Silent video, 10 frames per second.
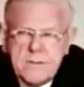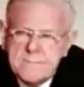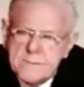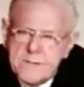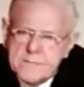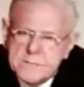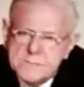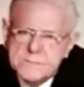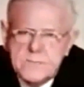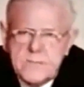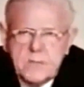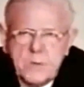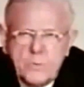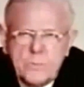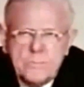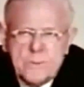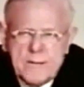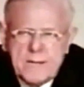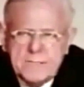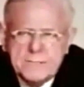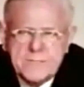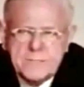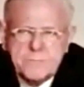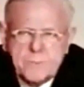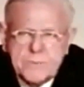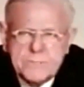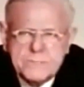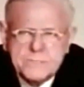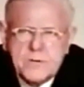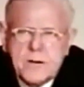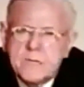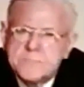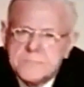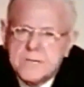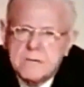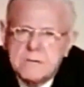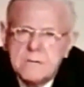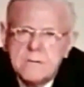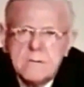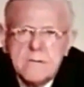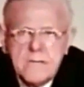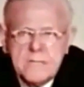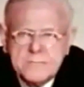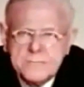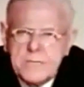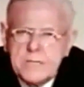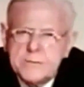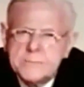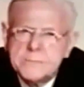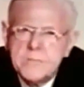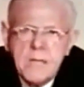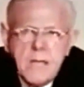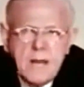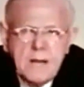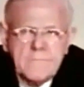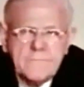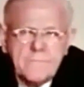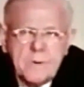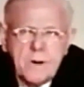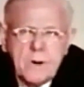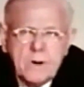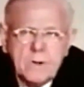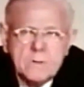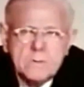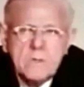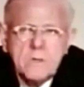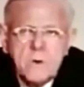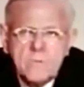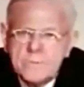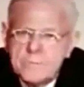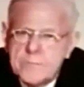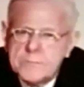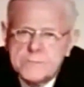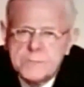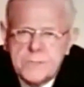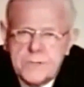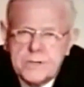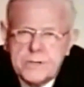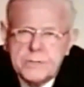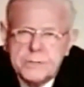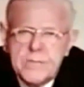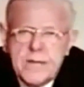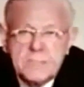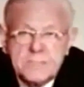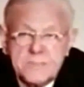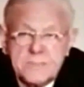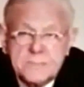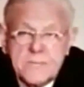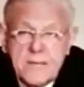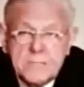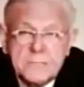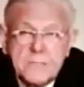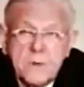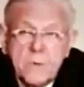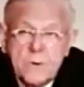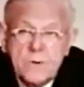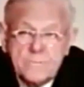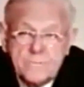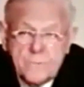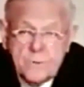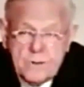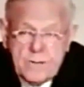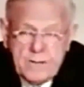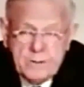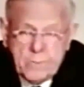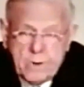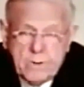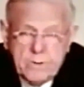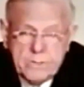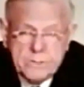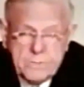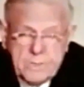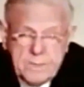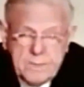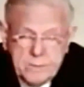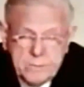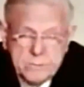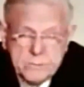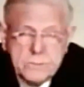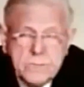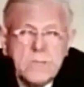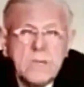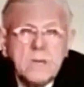Nevertheless, in human bodies, such poisons are subtle, insidious, and if prolonged over months and years, as in this case where fluoridated water is being used,